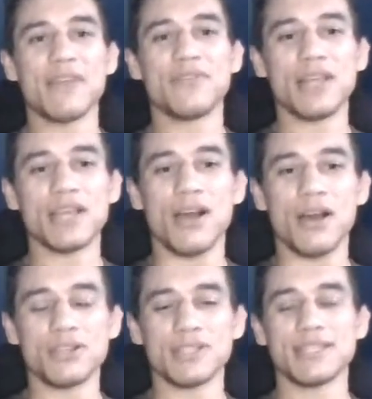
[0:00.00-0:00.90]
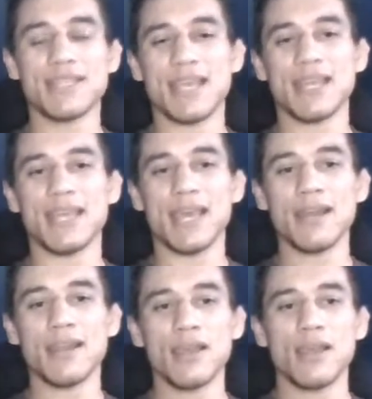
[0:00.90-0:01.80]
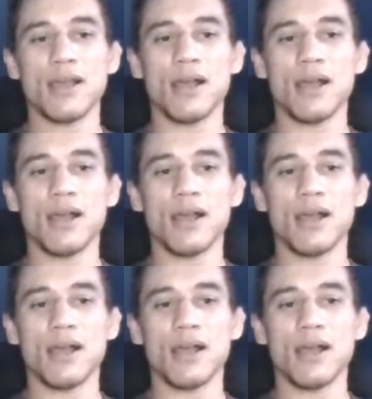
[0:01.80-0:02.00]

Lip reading: I feel like Connor's going to take it again.